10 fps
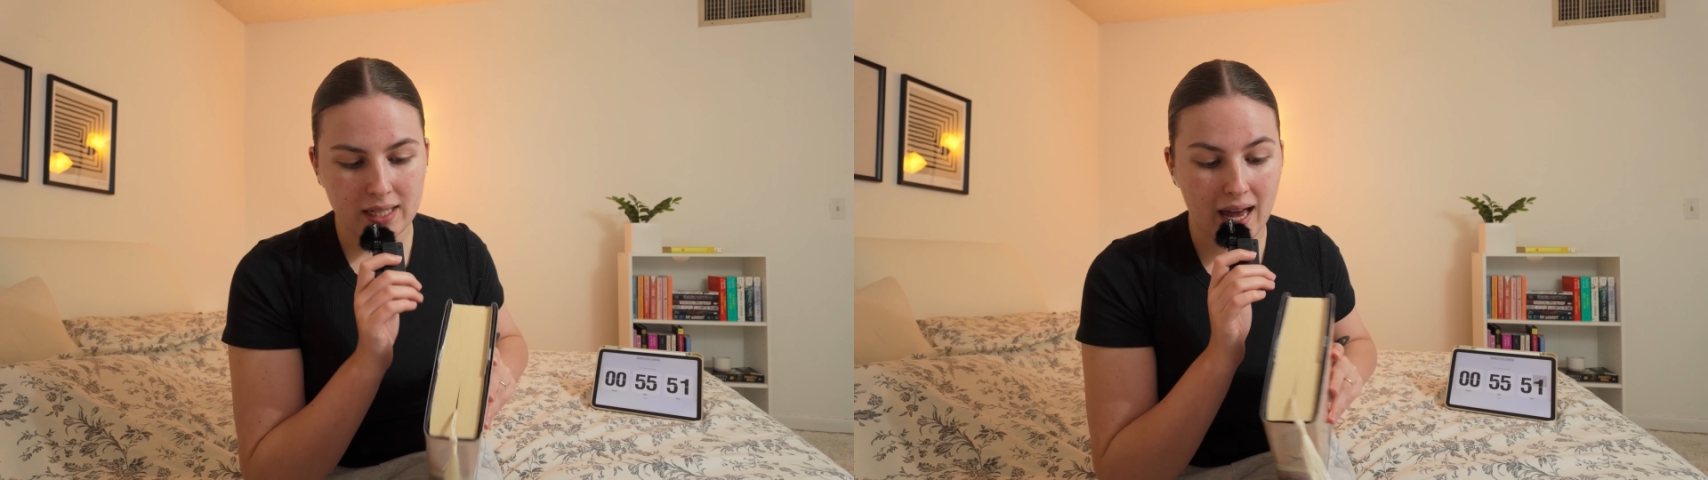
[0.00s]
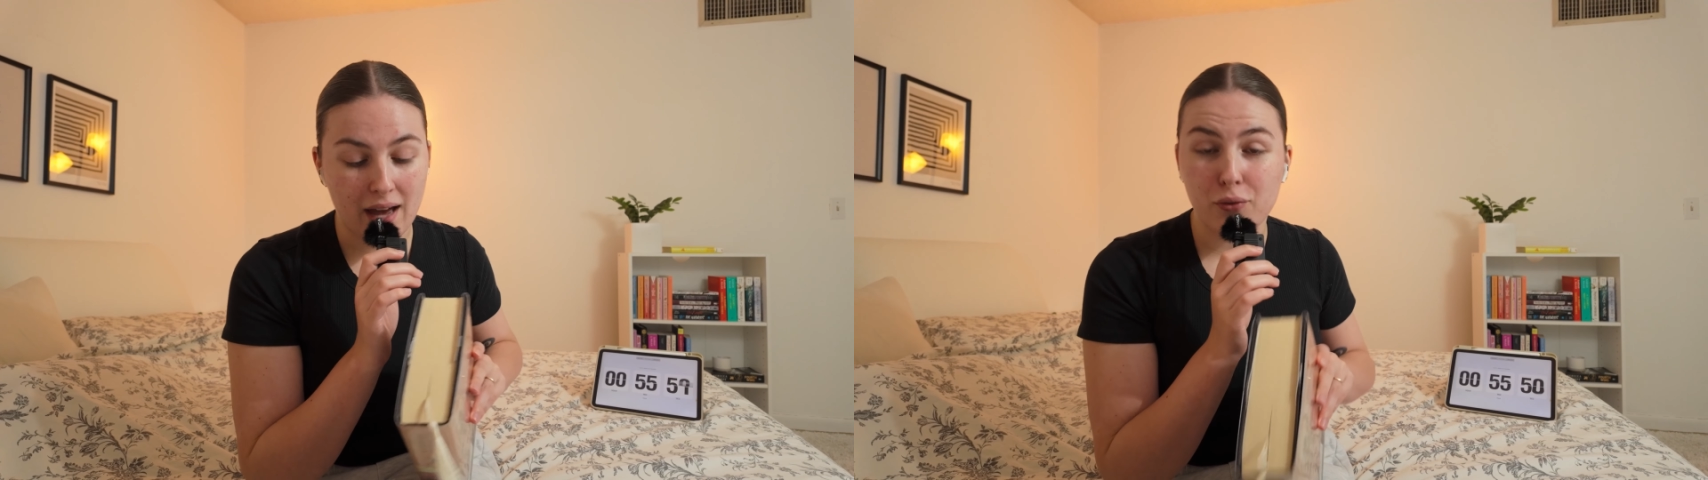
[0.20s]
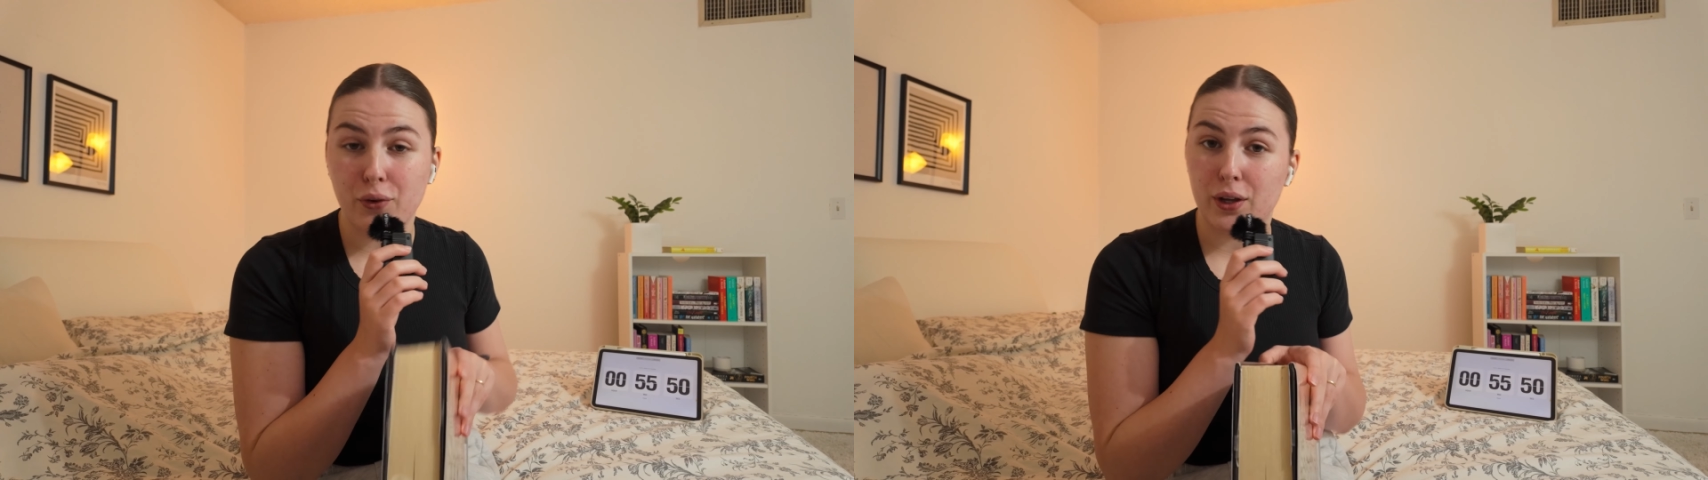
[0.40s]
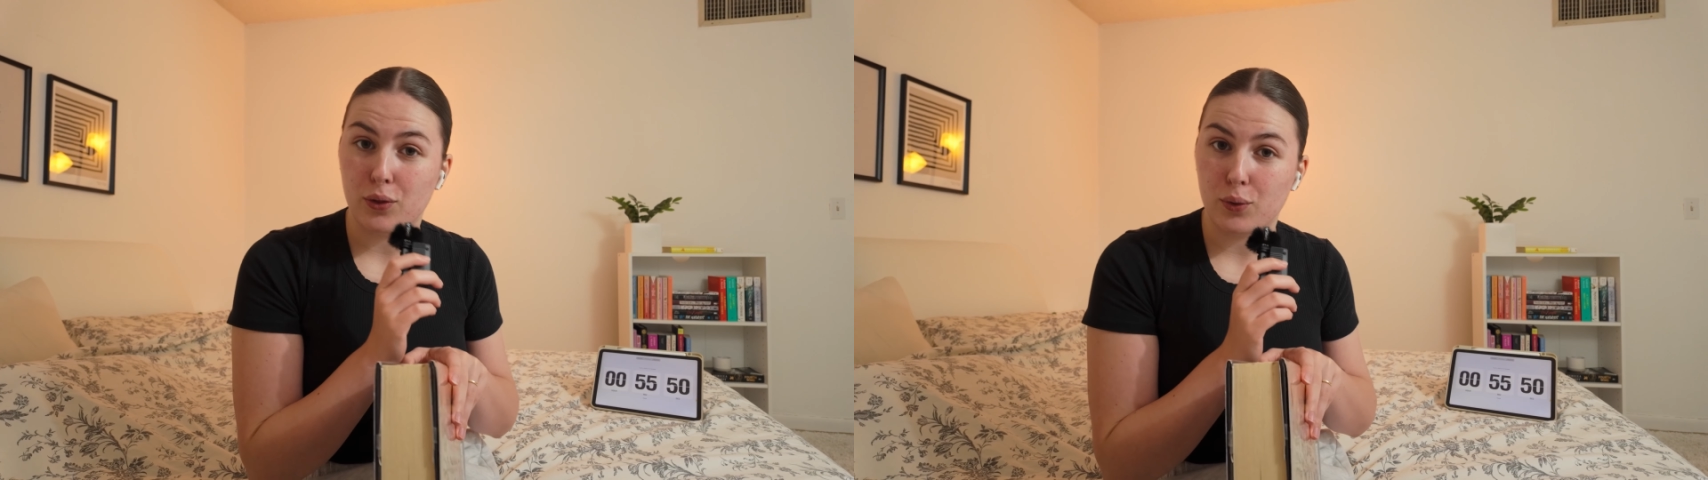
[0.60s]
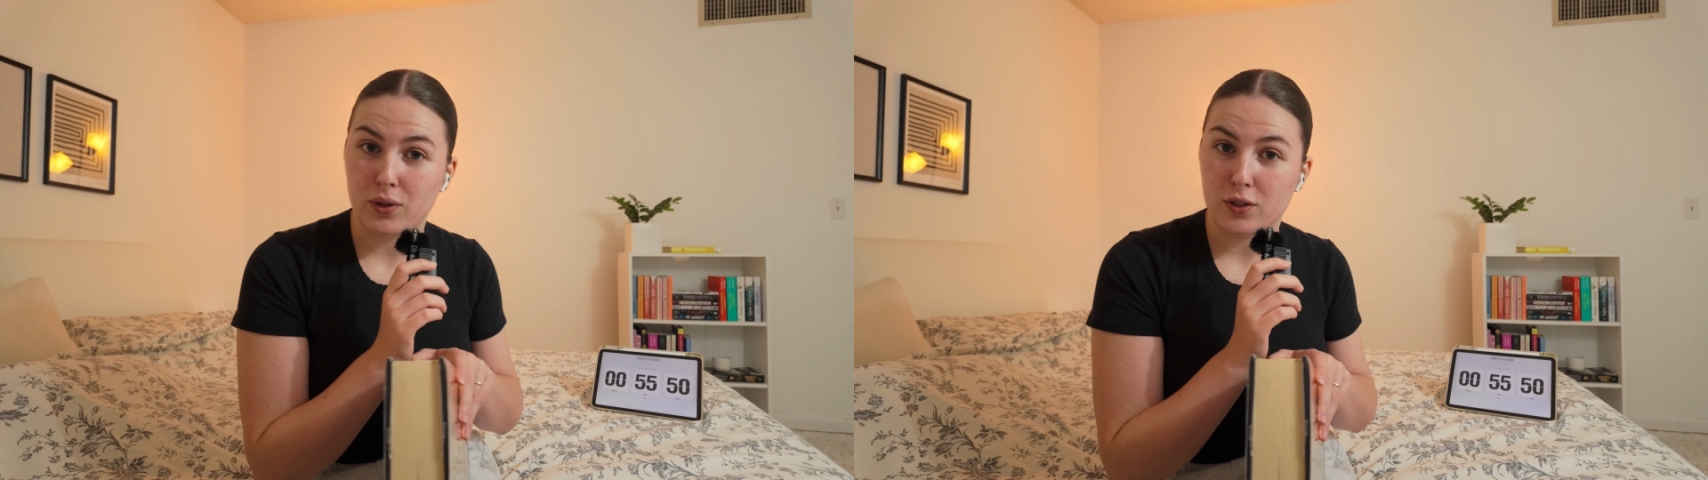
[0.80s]
halfway
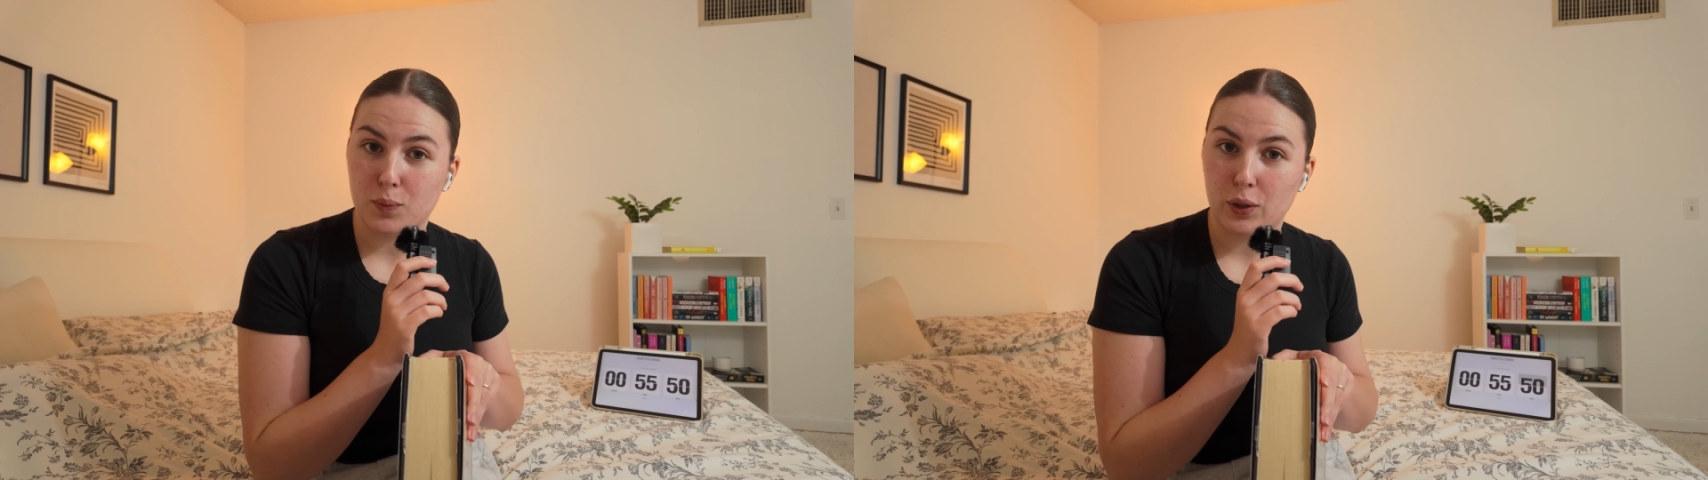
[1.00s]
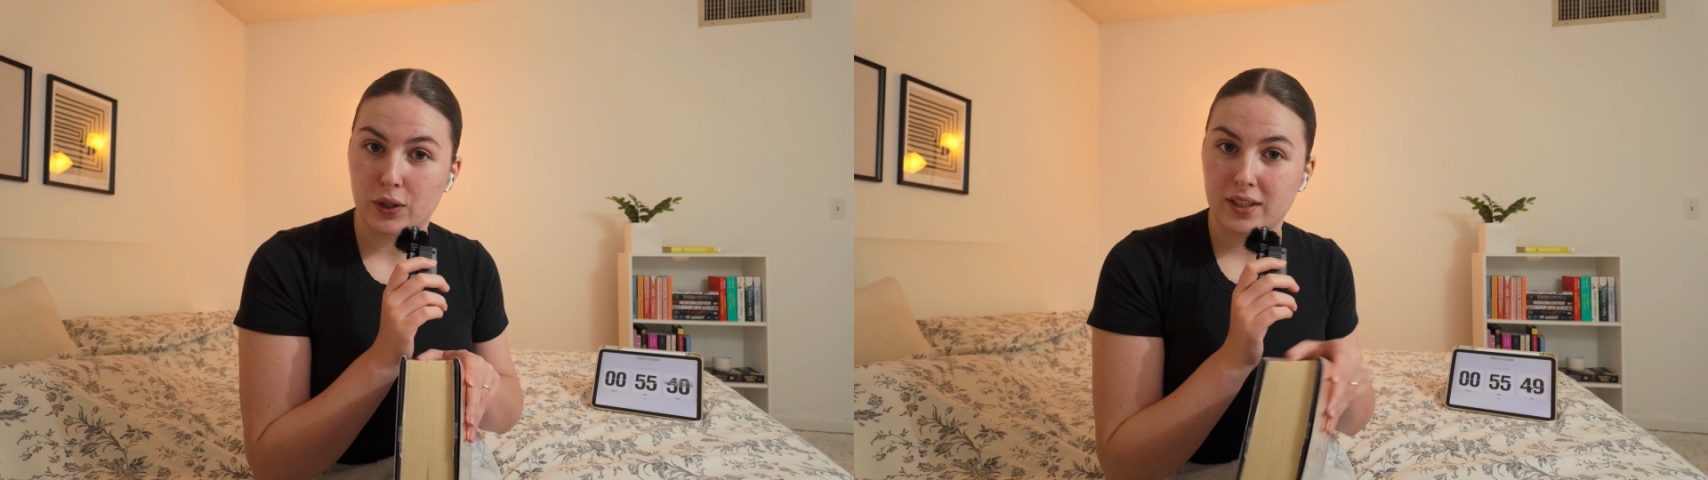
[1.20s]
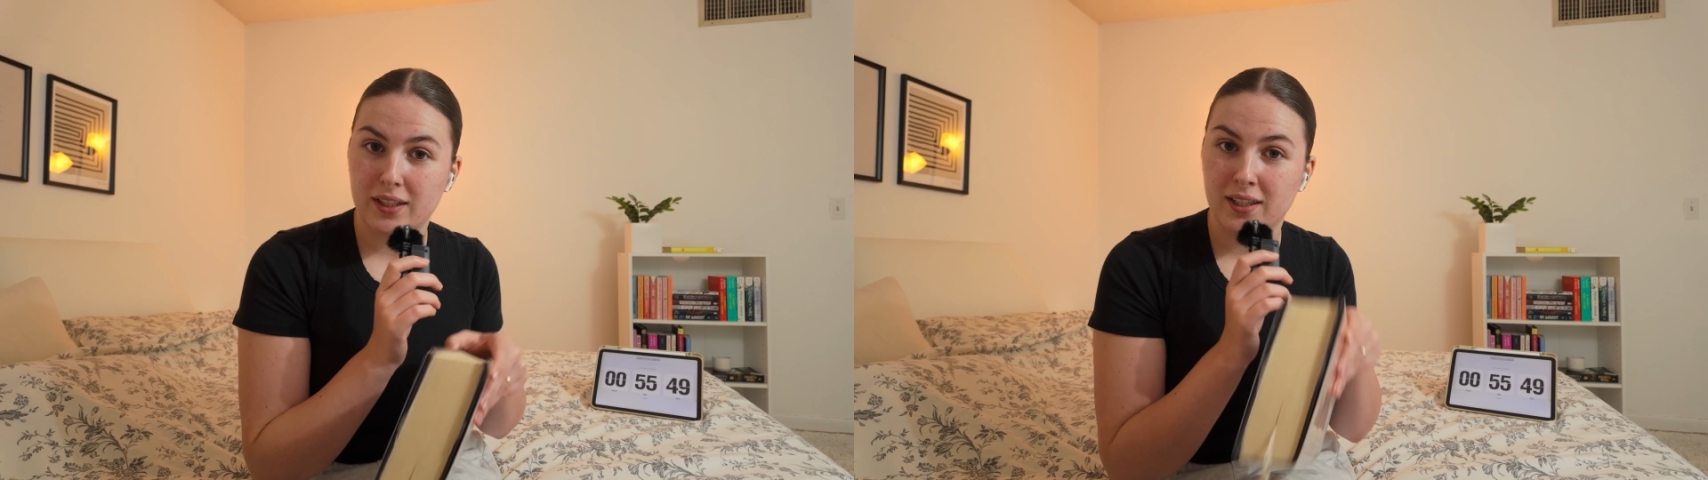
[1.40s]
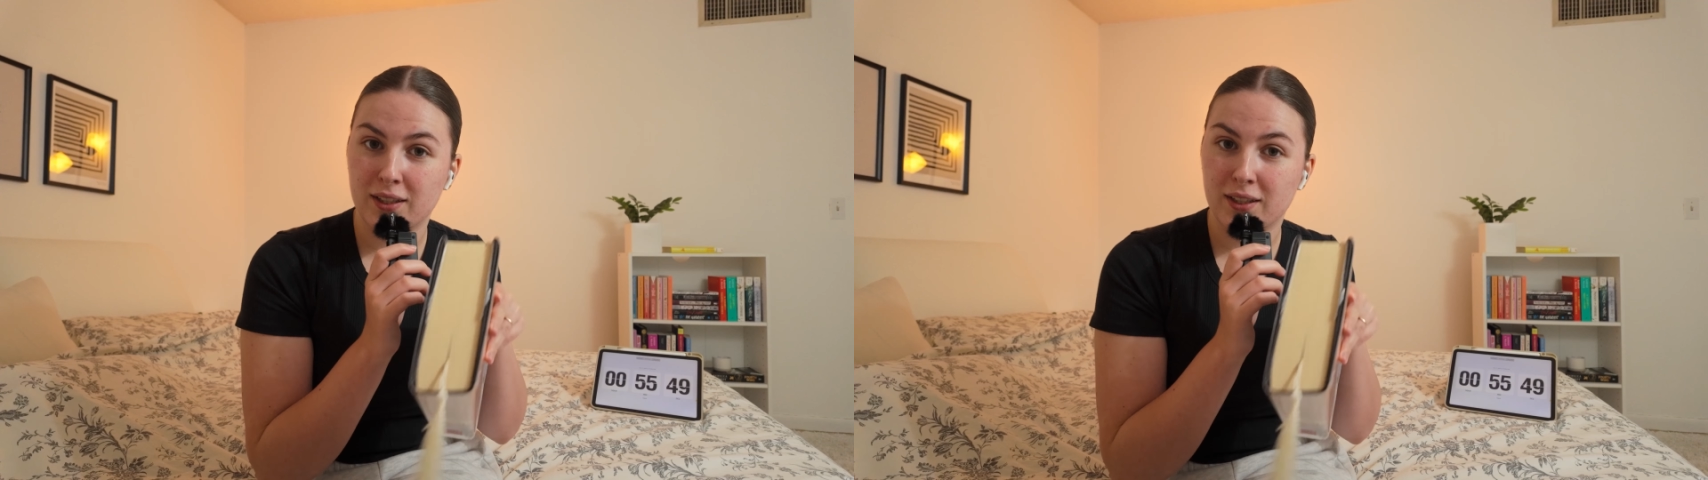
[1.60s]
through this book,